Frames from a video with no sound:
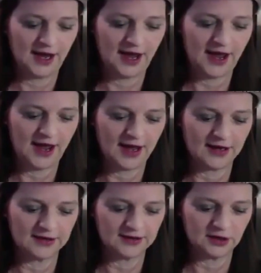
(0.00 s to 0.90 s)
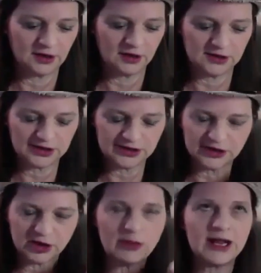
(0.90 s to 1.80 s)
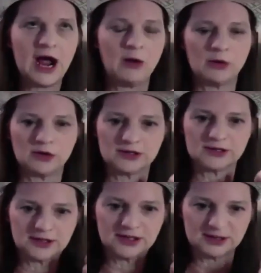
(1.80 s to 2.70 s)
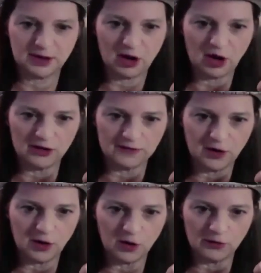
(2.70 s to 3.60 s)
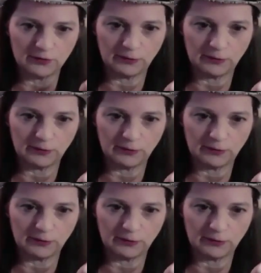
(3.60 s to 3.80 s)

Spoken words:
And just so many hours spent on the phone